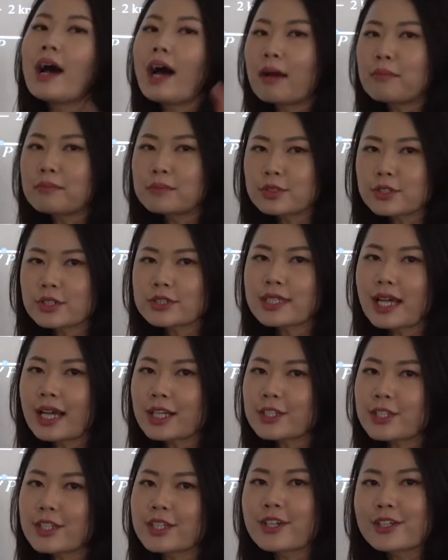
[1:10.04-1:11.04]
I'm just
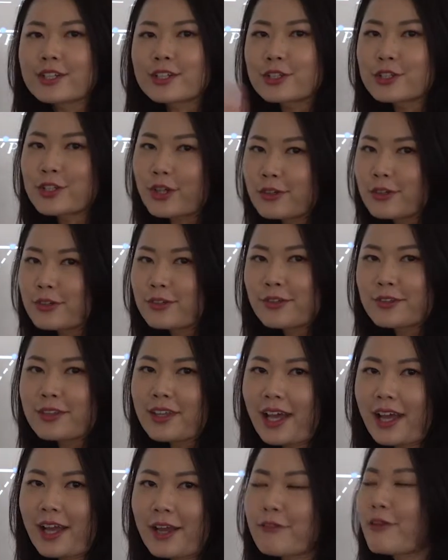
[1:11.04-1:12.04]
actually going to show you the
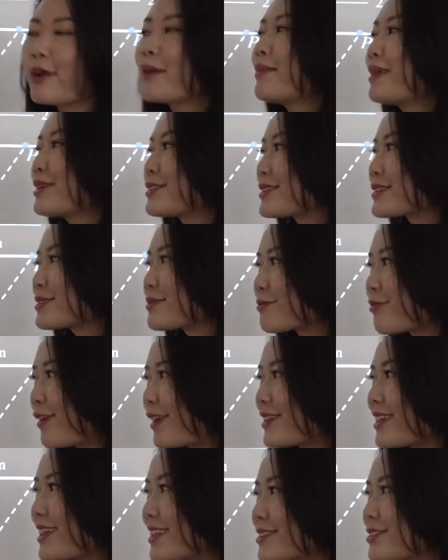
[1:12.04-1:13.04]
diagram and just
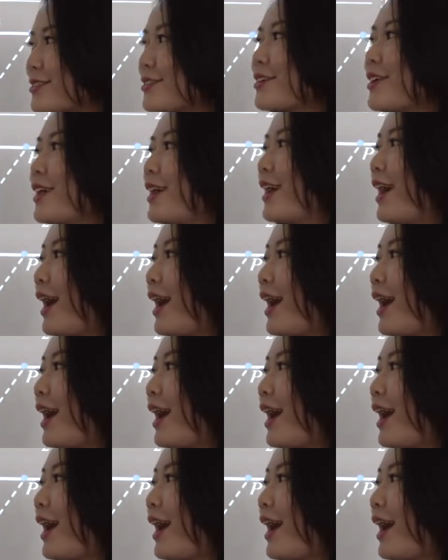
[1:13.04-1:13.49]
run into